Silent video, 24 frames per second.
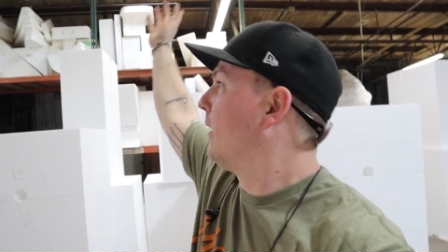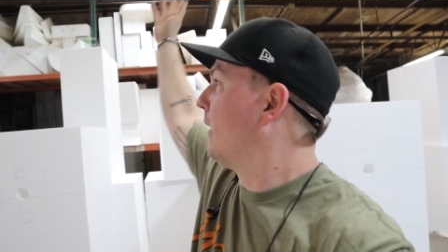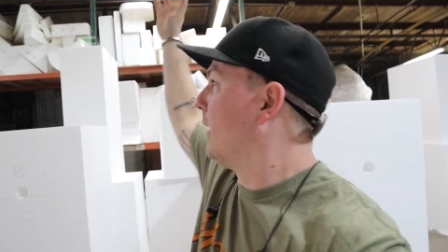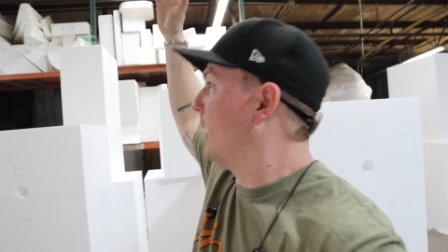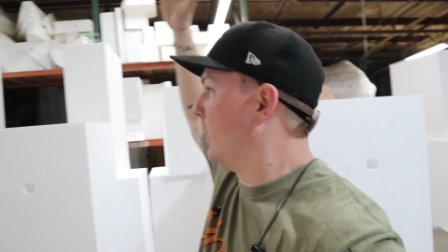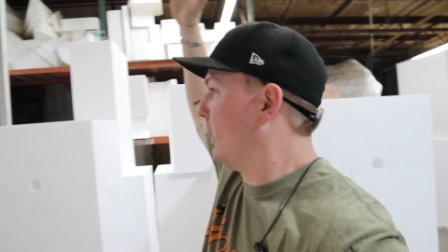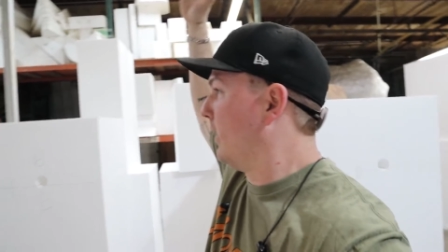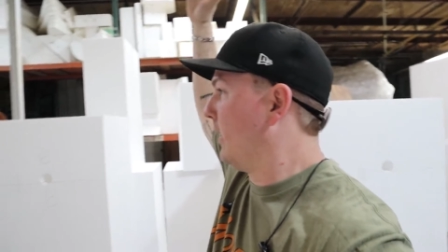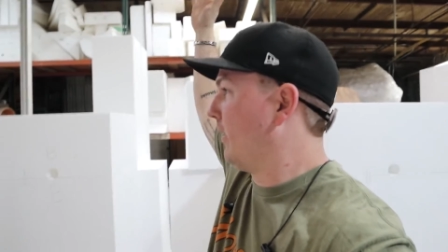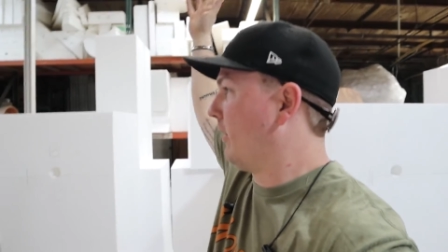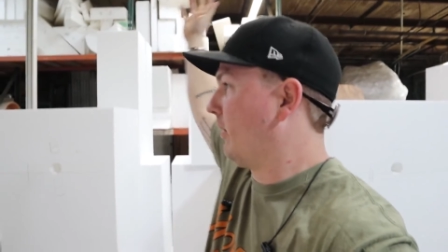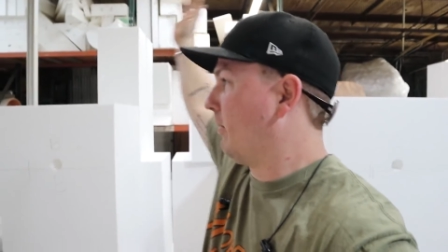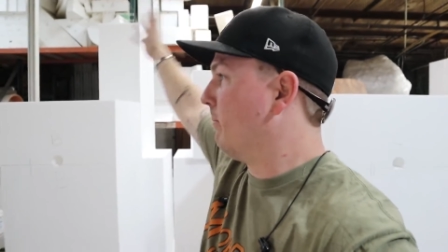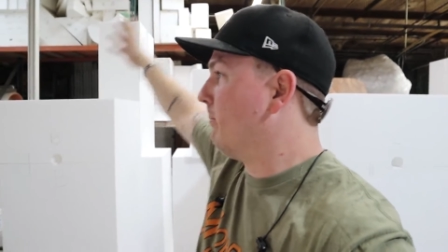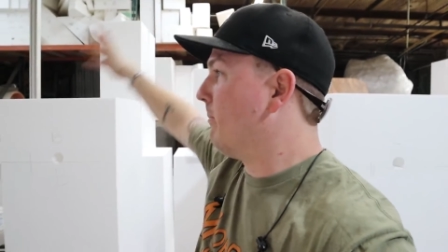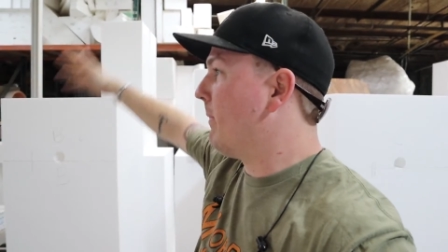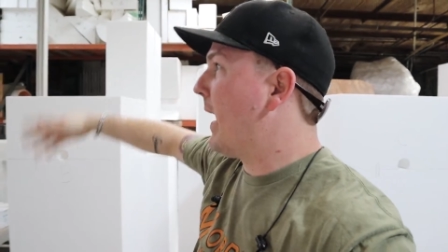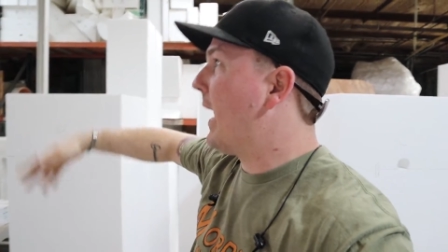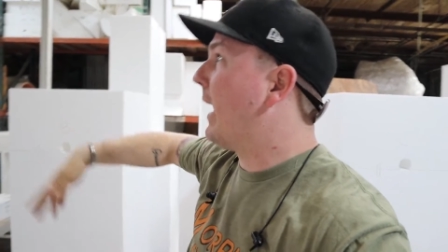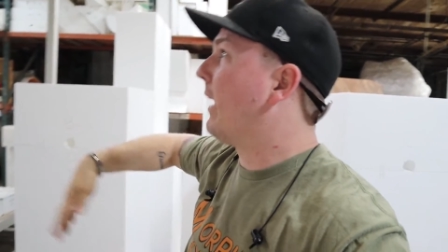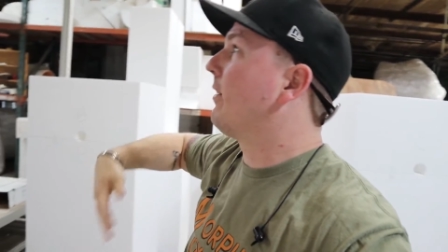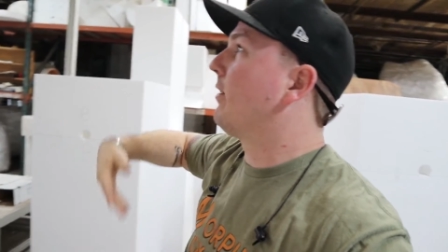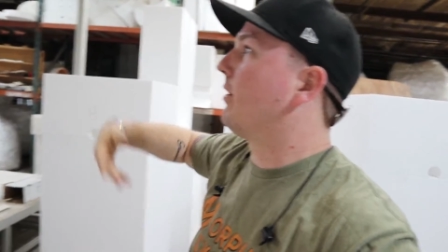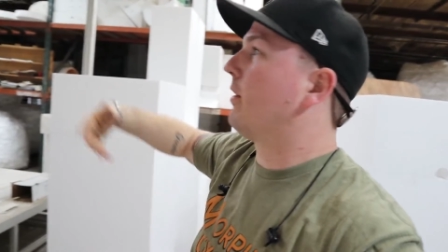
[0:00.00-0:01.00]
in this
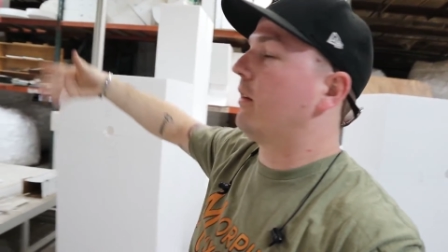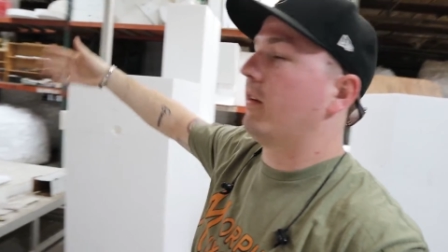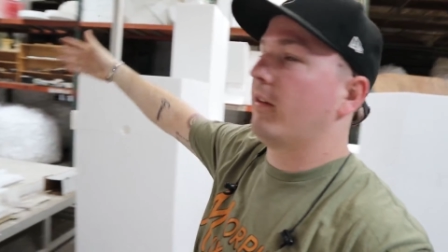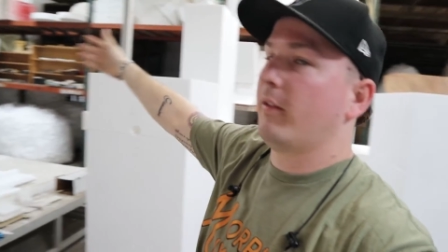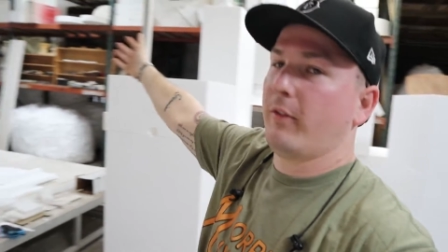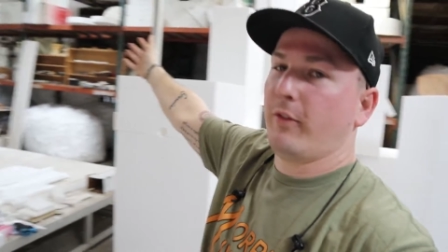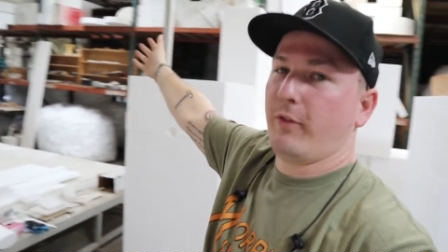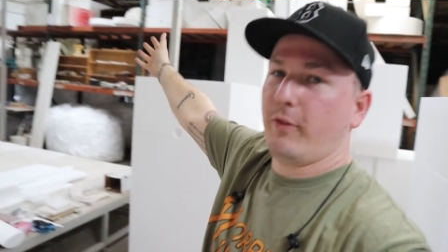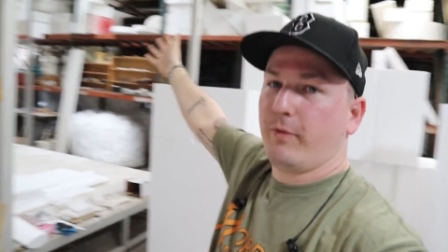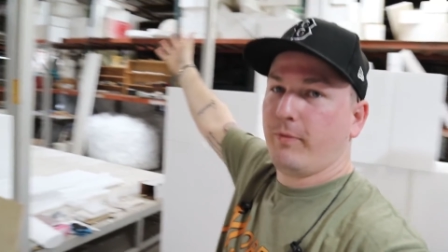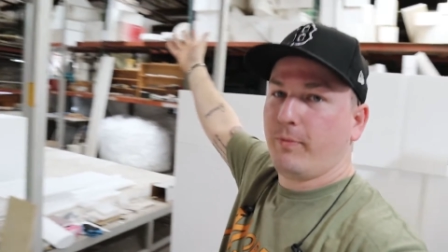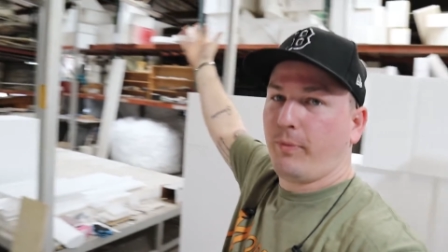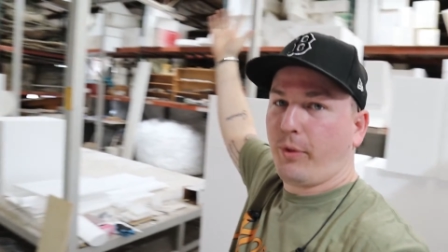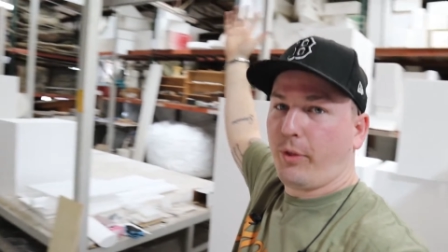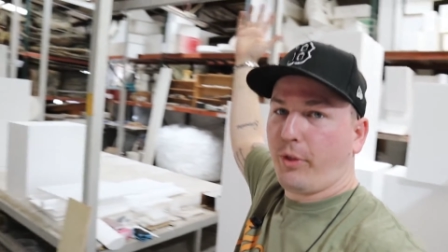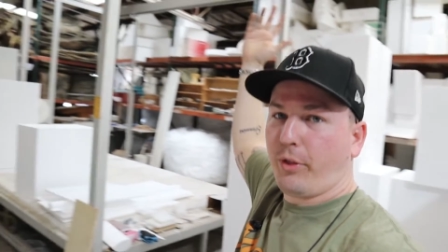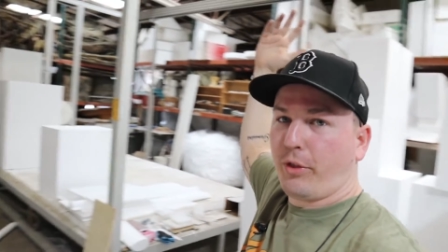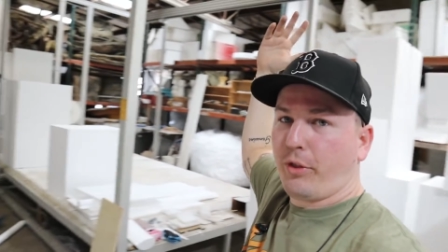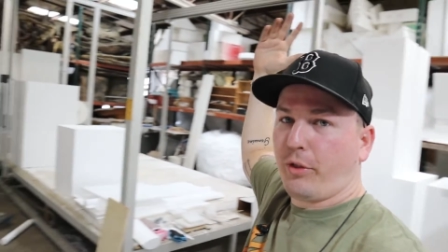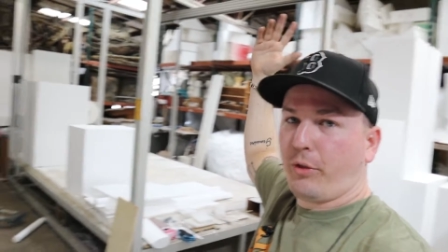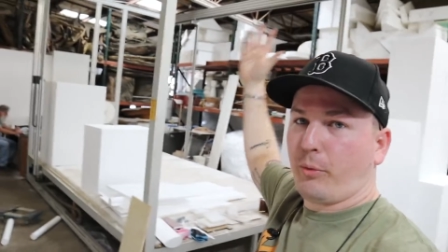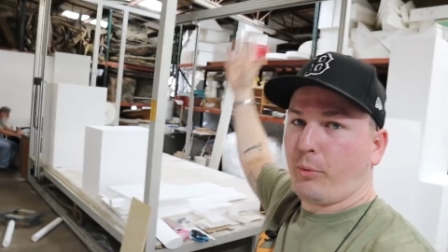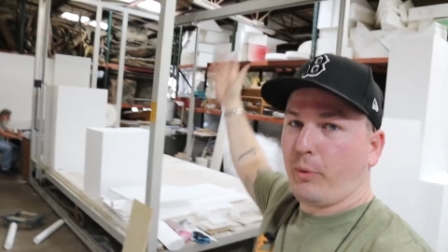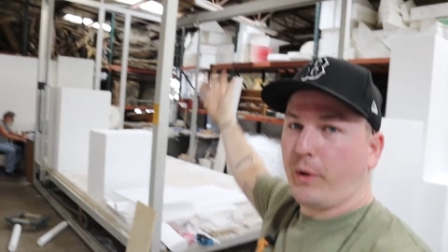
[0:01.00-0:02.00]
massive
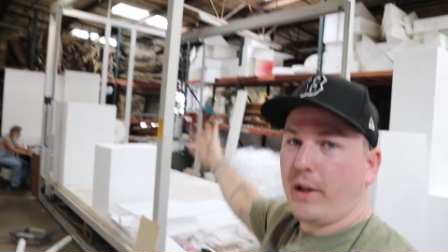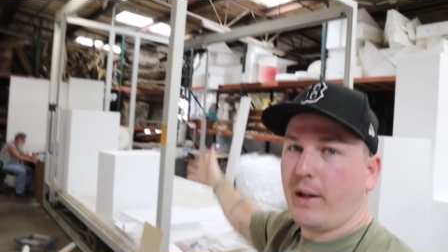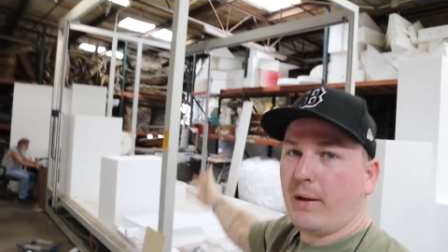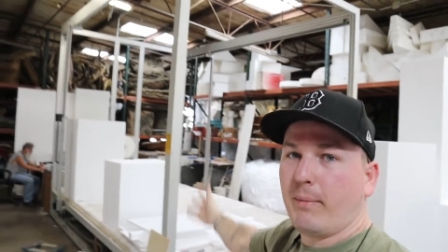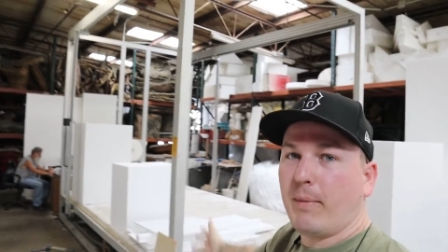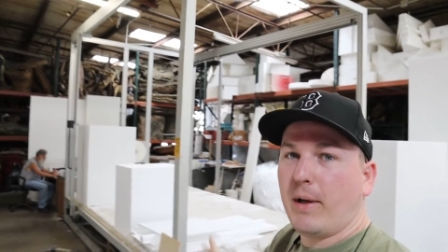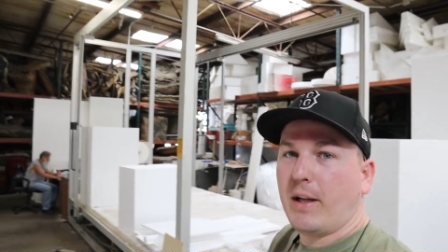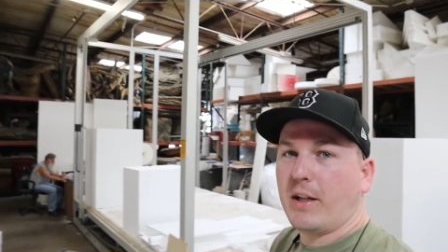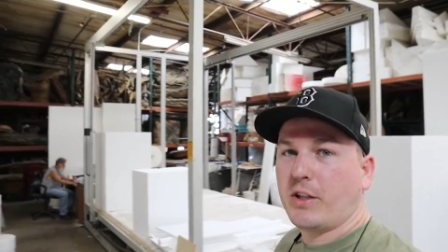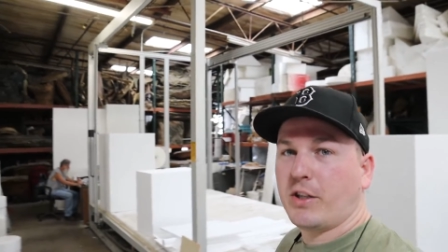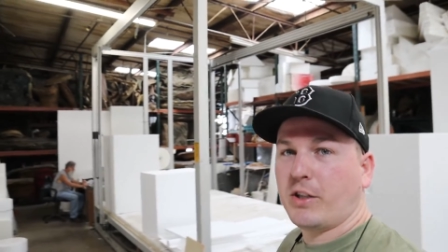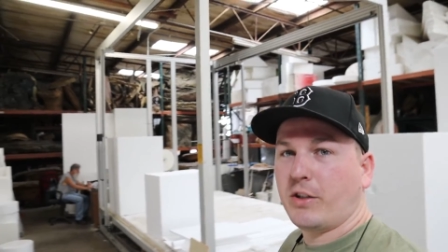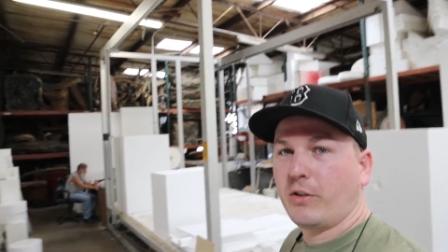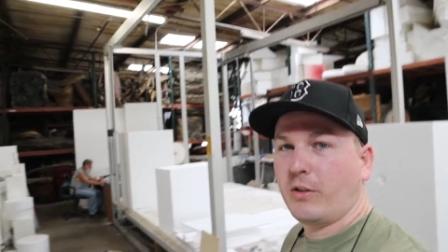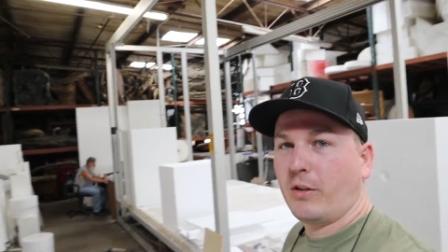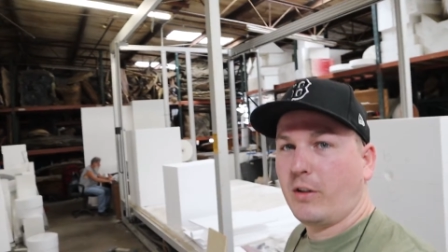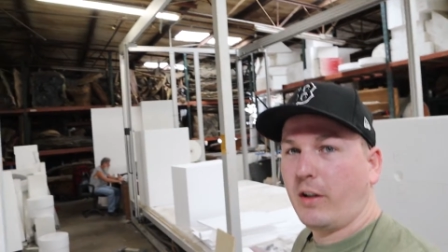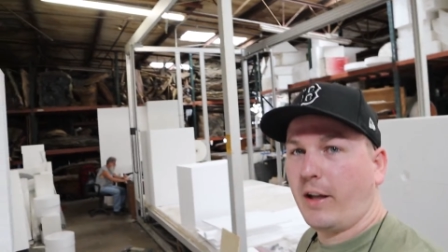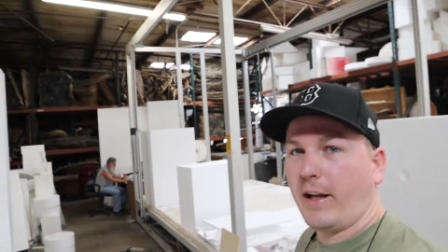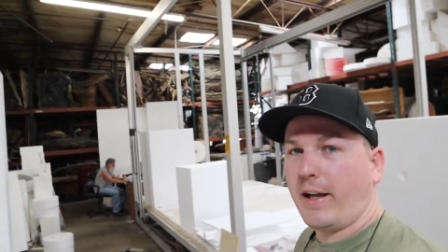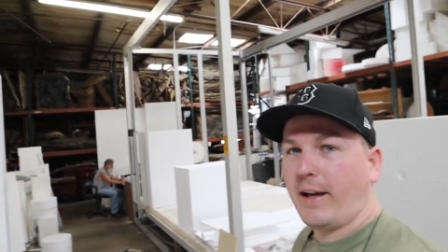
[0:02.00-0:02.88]
three-dimensional